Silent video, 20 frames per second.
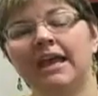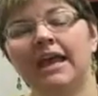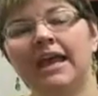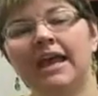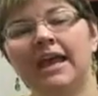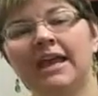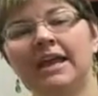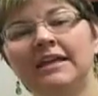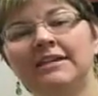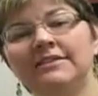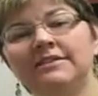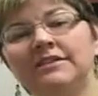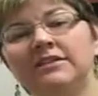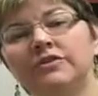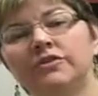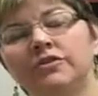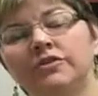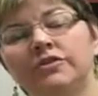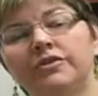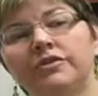As
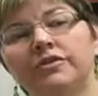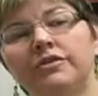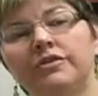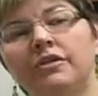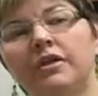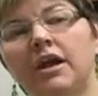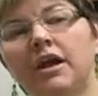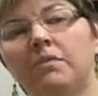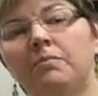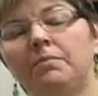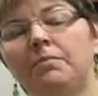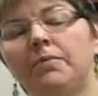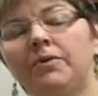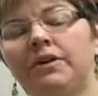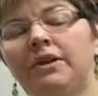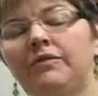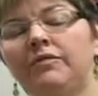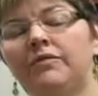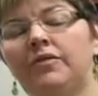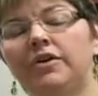you're
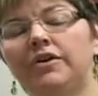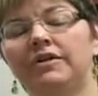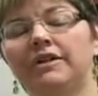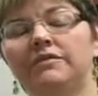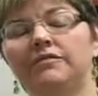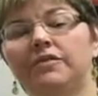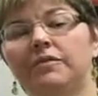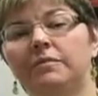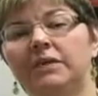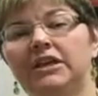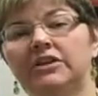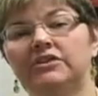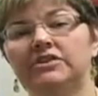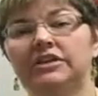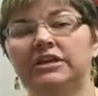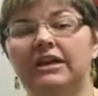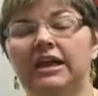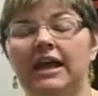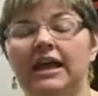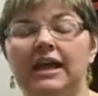putting forth
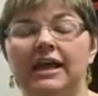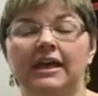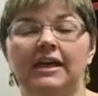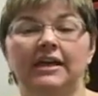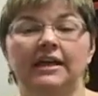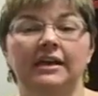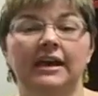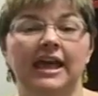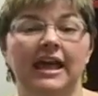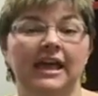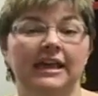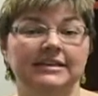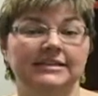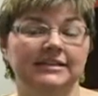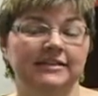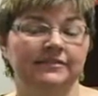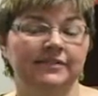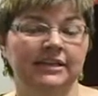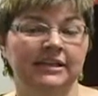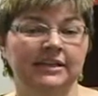information on
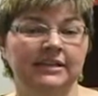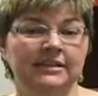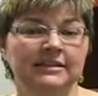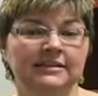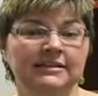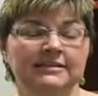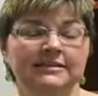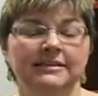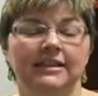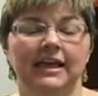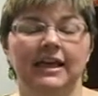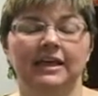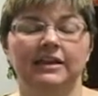activities